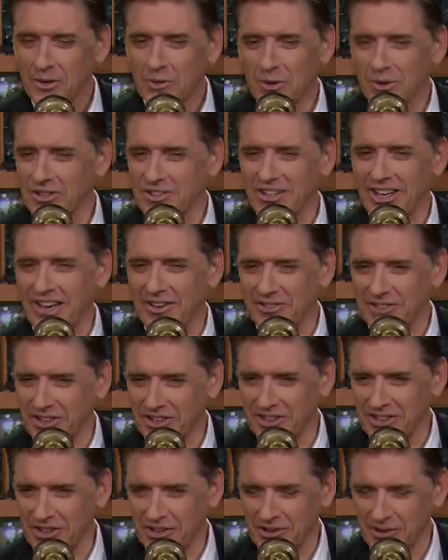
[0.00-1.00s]
What did you have
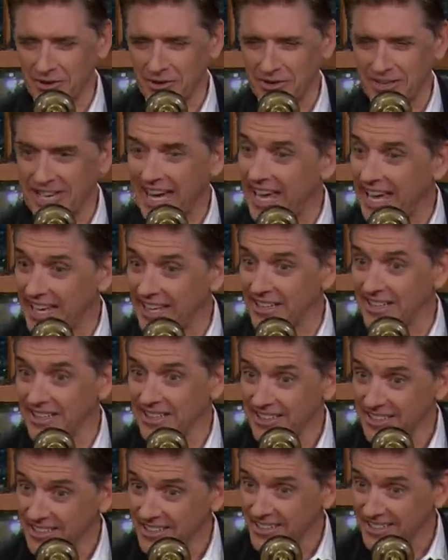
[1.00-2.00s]
stuck in your throat? Kale?
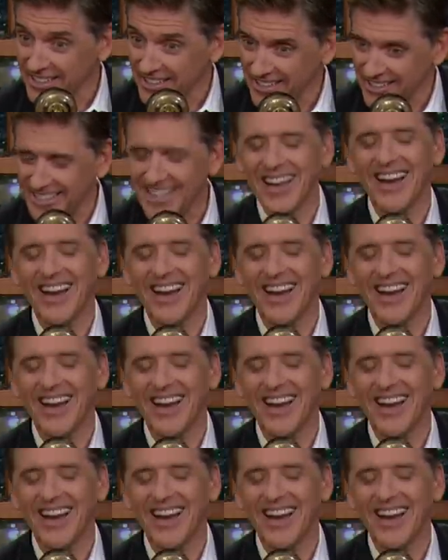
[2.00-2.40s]
Kale, yeah. Yeah.